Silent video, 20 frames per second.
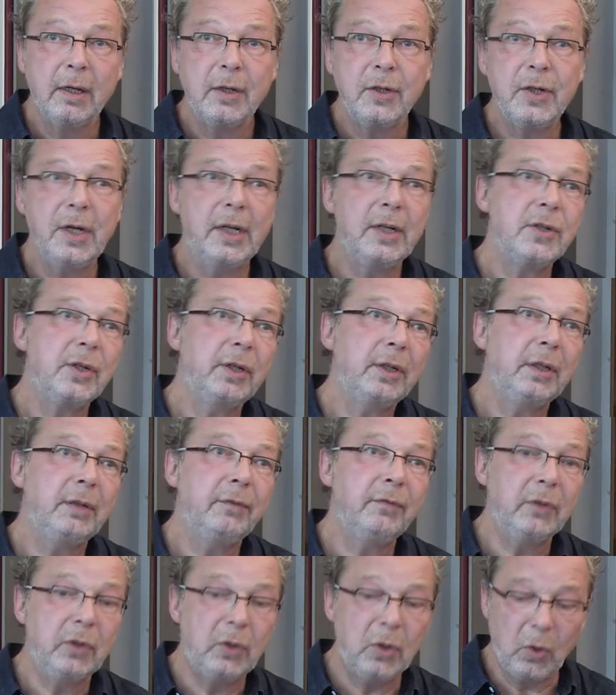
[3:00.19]
changing
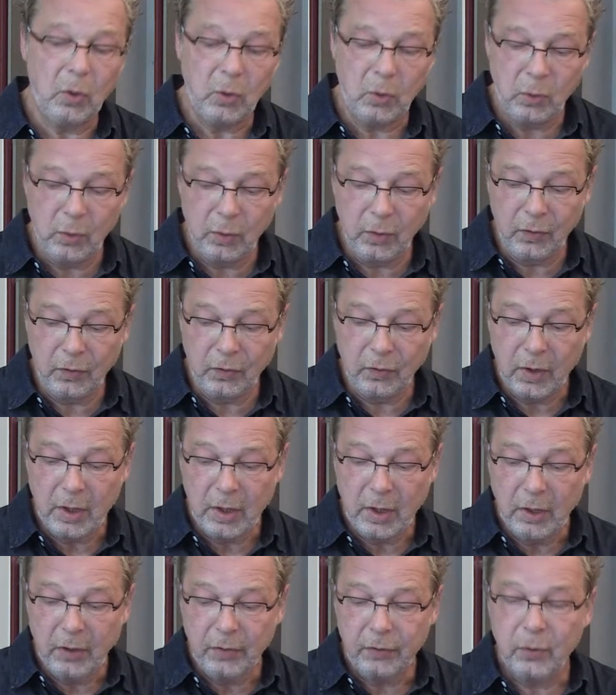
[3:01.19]
even goals,
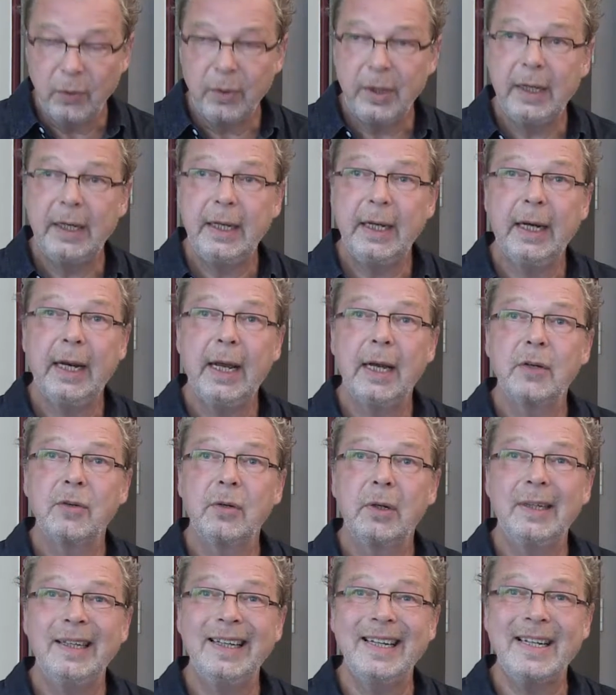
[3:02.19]
so they can
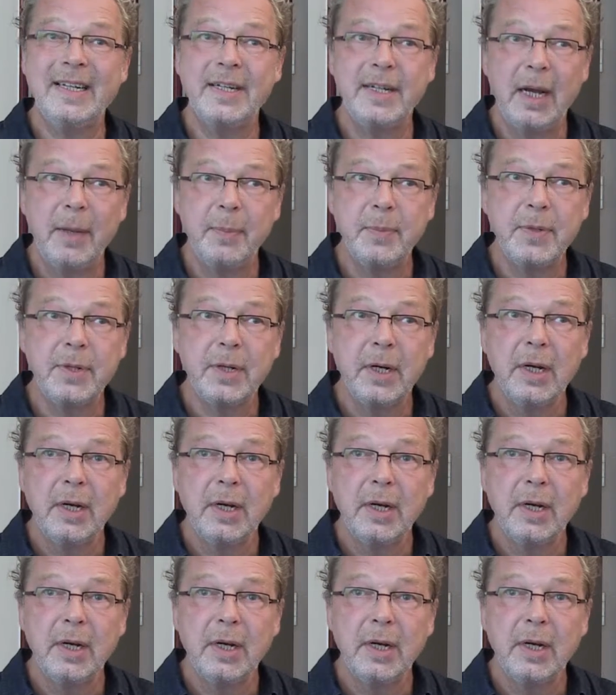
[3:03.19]
actually adapt